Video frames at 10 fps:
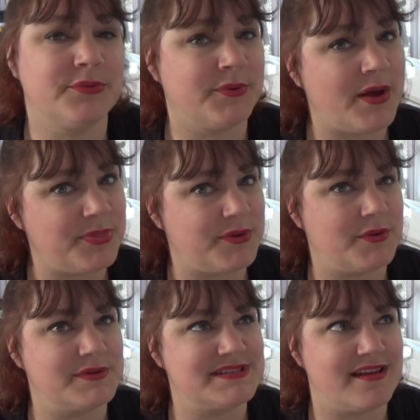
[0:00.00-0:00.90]
Throughout
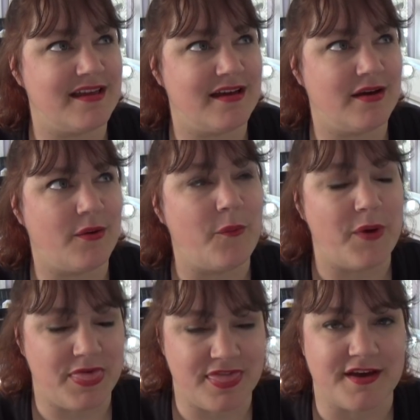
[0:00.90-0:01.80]
those
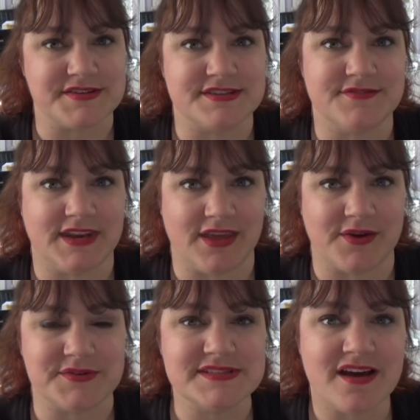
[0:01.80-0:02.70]
1000
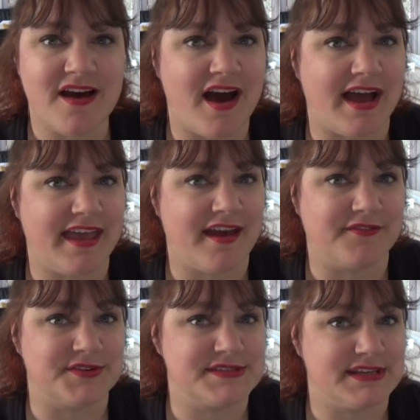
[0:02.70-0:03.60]
videos, I
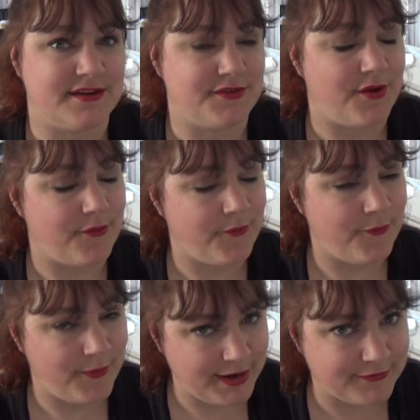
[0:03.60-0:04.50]
have received
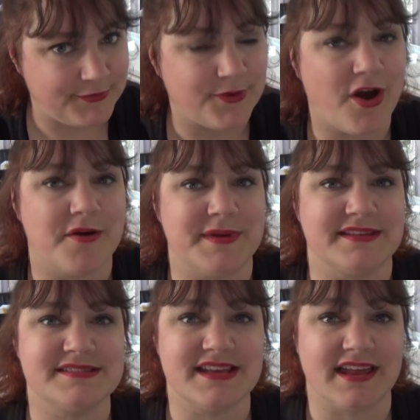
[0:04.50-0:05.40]
quite a few
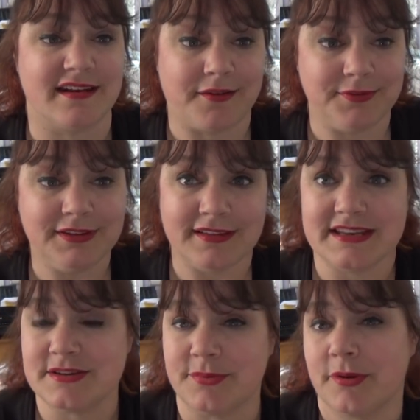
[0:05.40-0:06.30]
comments and I really
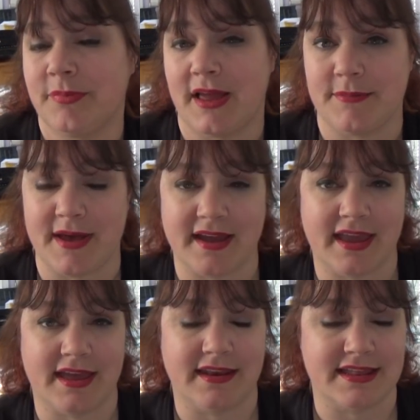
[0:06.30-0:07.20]
like to reply
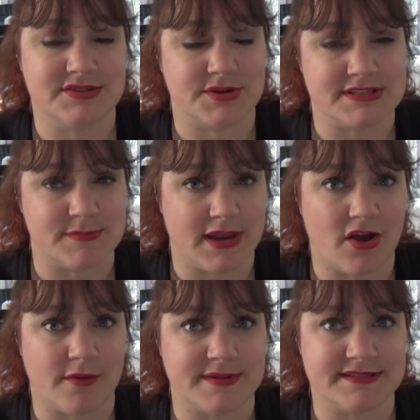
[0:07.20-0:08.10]
back and answer as many
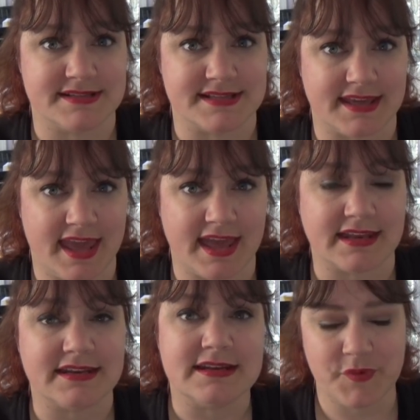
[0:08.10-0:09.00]
comments as I
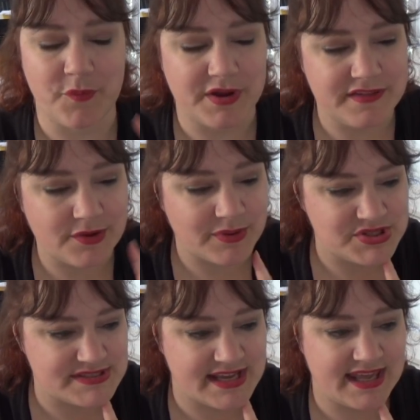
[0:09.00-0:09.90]
can. One of the
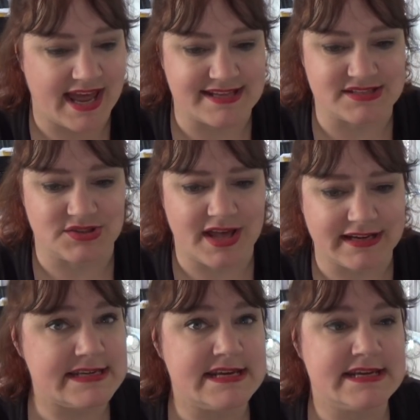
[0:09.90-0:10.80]
questions I get asked a
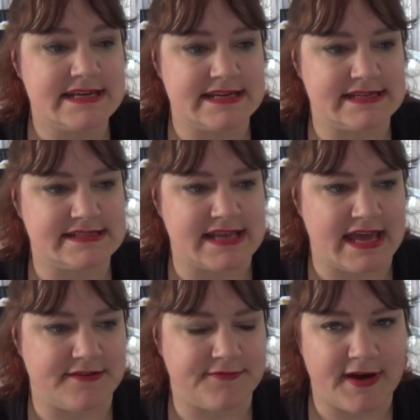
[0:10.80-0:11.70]
lot is
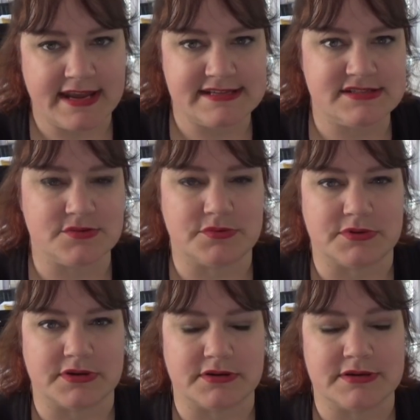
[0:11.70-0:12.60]
advice
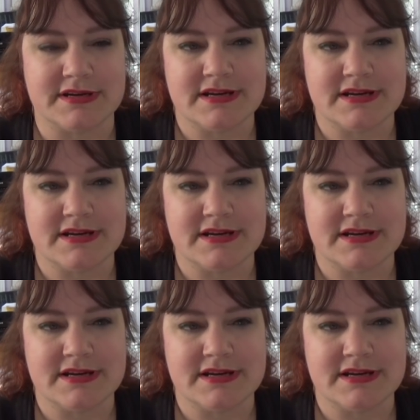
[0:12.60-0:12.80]
or